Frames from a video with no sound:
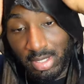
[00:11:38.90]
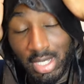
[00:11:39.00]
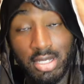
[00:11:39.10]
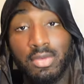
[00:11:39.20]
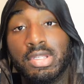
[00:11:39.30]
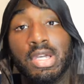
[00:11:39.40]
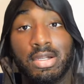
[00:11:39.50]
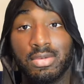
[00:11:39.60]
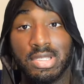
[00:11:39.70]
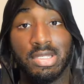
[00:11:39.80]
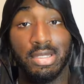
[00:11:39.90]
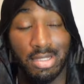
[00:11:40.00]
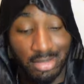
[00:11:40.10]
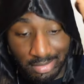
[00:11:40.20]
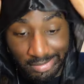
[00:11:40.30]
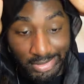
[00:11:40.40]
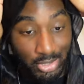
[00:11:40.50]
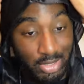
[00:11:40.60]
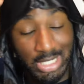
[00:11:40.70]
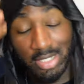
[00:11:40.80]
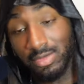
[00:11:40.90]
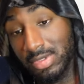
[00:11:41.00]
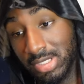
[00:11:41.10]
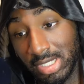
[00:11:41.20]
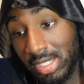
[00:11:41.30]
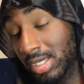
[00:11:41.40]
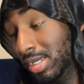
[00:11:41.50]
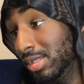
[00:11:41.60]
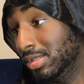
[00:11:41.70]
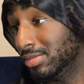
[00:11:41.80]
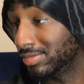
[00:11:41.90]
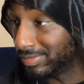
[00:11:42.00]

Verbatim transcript: I know what y'all gonna say. Kodak was uh,